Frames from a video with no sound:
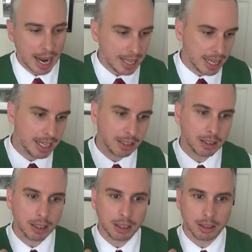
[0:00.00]
And then
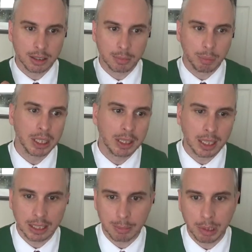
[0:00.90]
the big
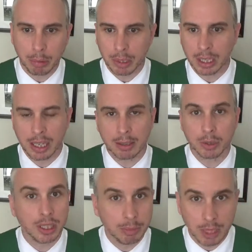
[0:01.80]
thing that people didn't like
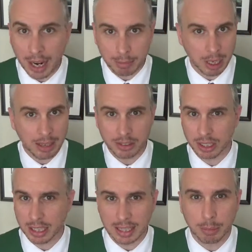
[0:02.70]
was him dying, but I was
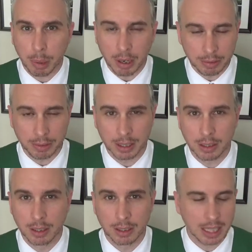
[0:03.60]
like, that's
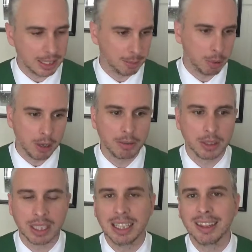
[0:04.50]
perfect. That's
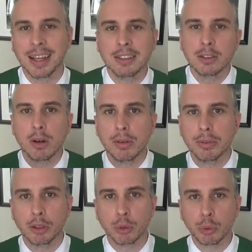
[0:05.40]
perfect. He lets go of
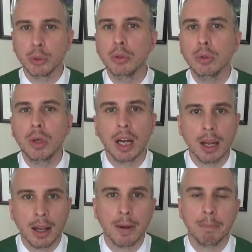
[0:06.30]
the crude
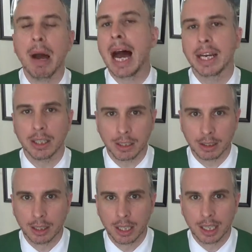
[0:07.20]
matter
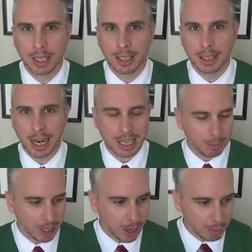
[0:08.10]
and he
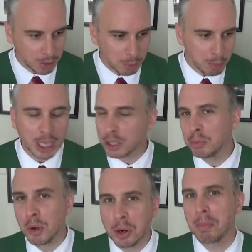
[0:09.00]
becomes much
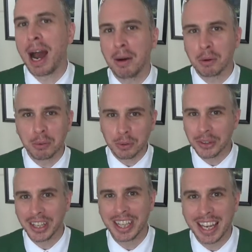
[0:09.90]
more powerful
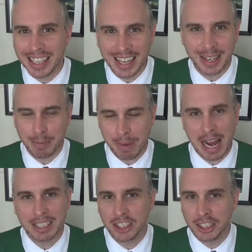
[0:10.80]
than they can
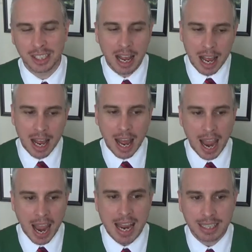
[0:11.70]
imagine.
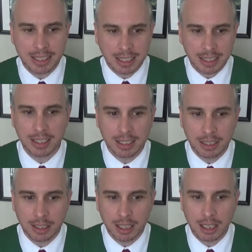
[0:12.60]
And
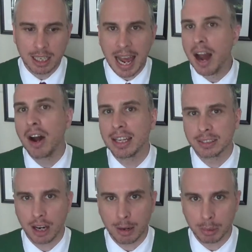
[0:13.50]
he now has
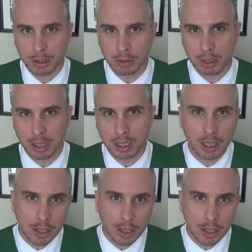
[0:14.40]
the opportunity